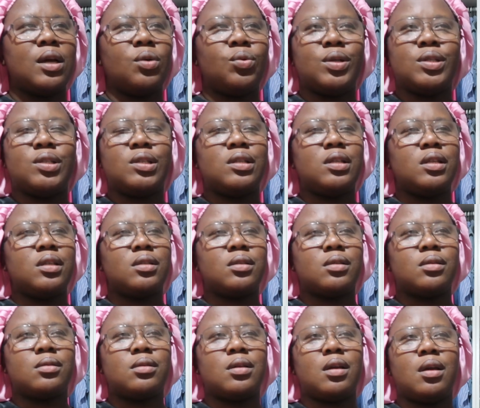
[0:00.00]
I went to
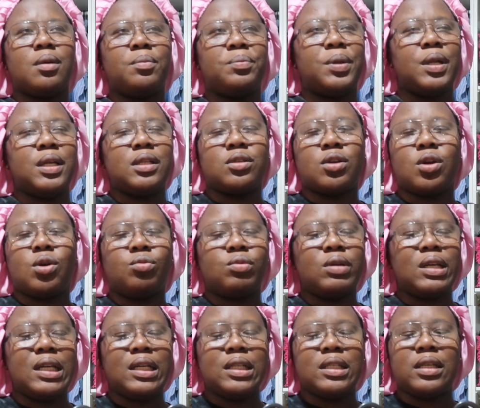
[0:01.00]
this place
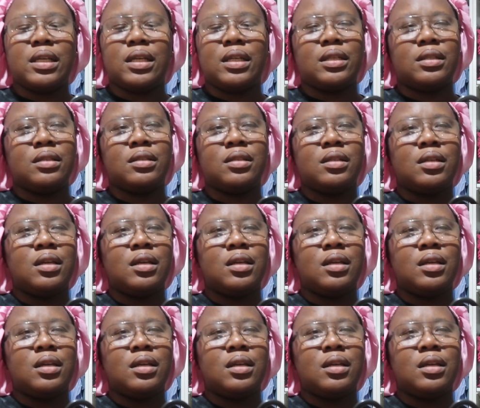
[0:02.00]
called Eden.